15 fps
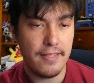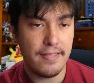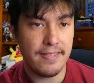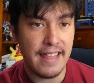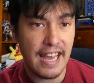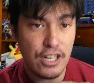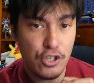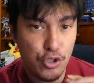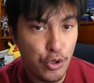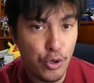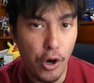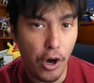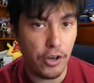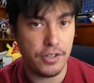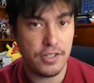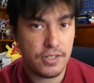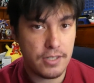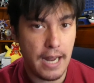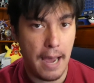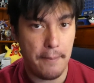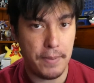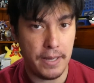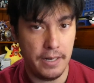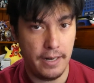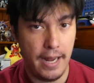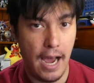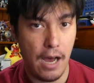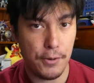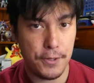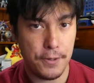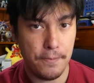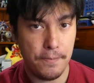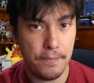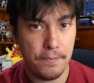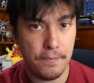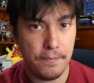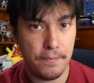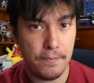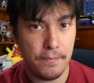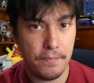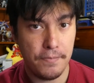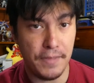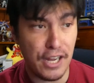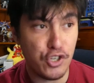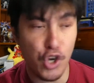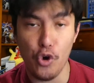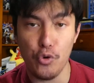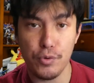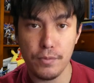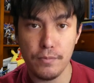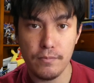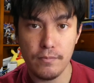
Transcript: they do not snap in and out. They don't.